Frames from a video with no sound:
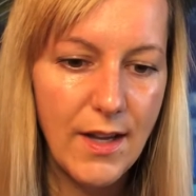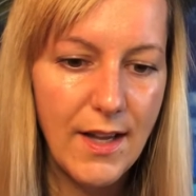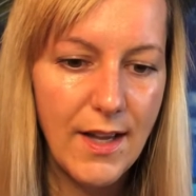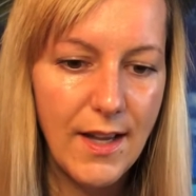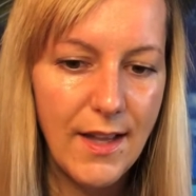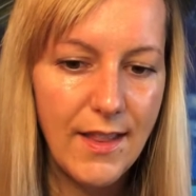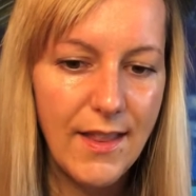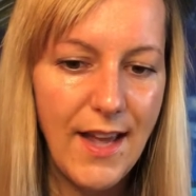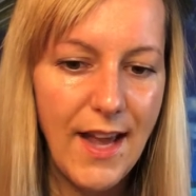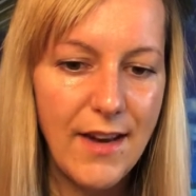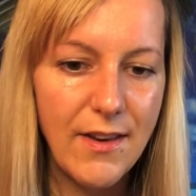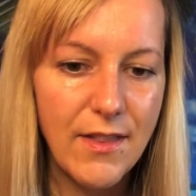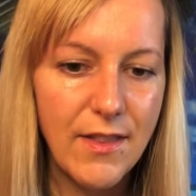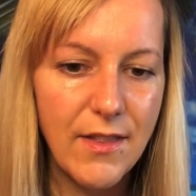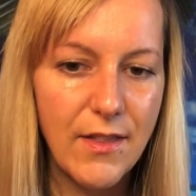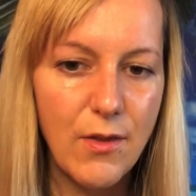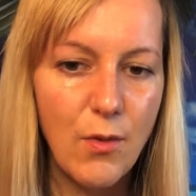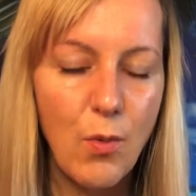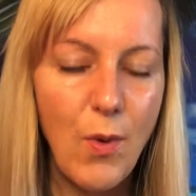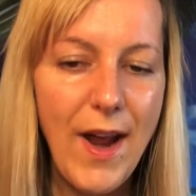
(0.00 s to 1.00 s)
that
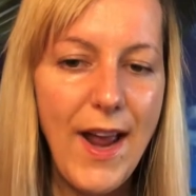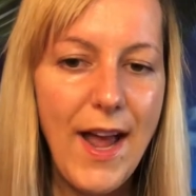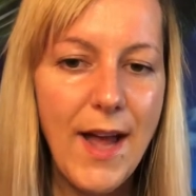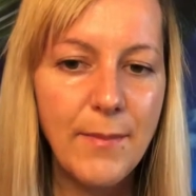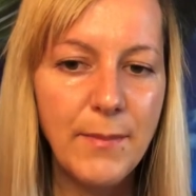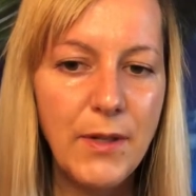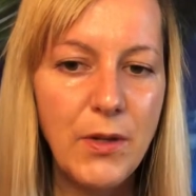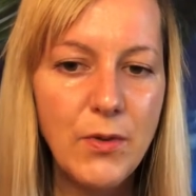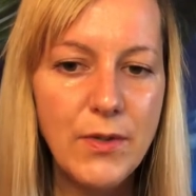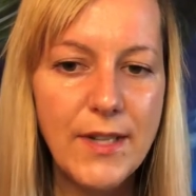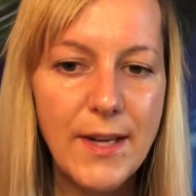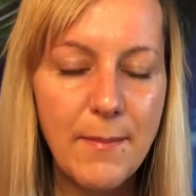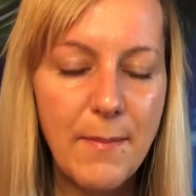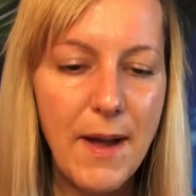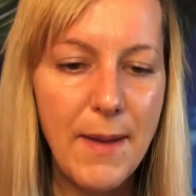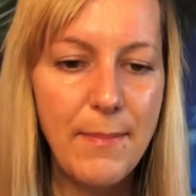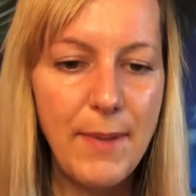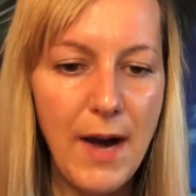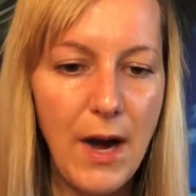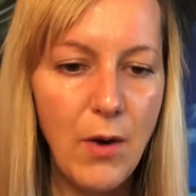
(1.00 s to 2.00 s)
the way I'm using
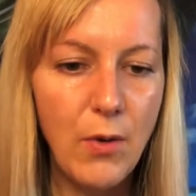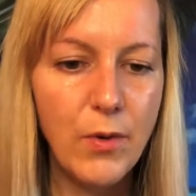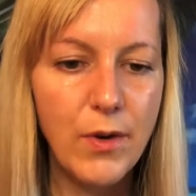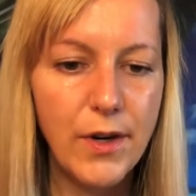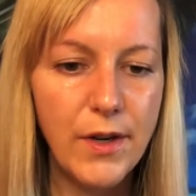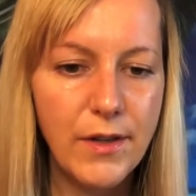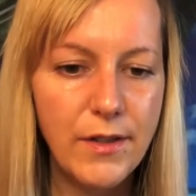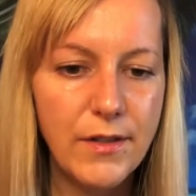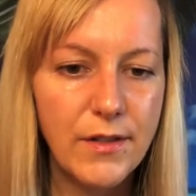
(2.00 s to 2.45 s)
my power